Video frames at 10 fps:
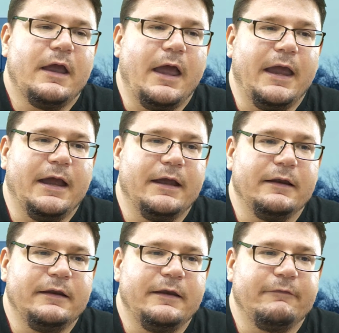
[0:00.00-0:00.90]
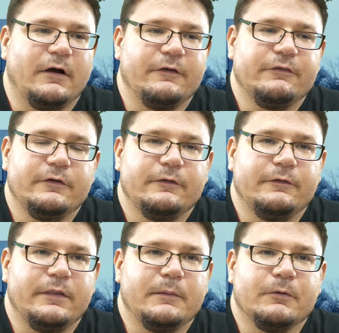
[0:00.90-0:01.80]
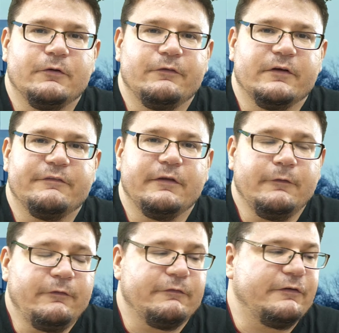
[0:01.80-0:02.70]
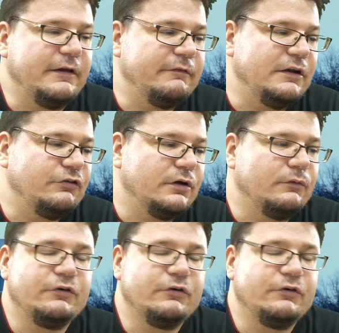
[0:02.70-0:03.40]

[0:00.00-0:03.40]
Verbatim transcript: and he's also the producer of the Lucifer TV show,